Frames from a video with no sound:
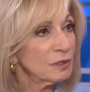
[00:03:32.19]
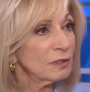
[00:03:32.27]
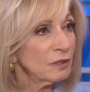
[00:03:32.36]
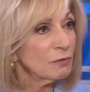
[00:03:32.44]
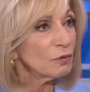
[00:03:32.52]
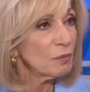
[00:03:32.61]

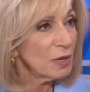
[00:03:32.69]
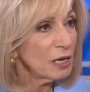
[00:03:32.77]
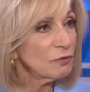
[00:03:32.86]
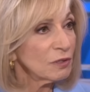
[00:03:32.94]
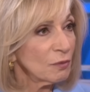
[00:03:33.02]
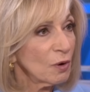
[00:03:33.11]
deliver a
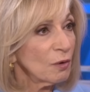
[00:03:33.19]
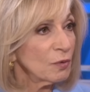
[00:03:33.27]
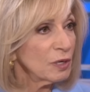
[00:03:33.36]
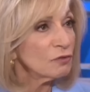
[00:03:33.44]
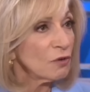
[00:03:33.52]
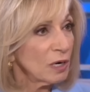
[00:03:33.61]
Patriot while
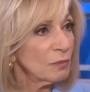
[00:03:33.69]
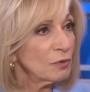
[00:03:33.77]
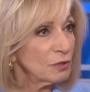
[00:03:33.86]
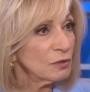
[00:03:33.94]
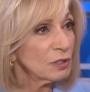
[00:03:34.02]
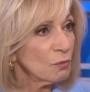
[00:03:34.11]
we try to
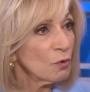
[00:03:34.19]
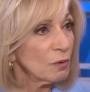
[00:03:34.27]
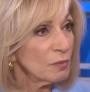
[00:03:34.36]
produce more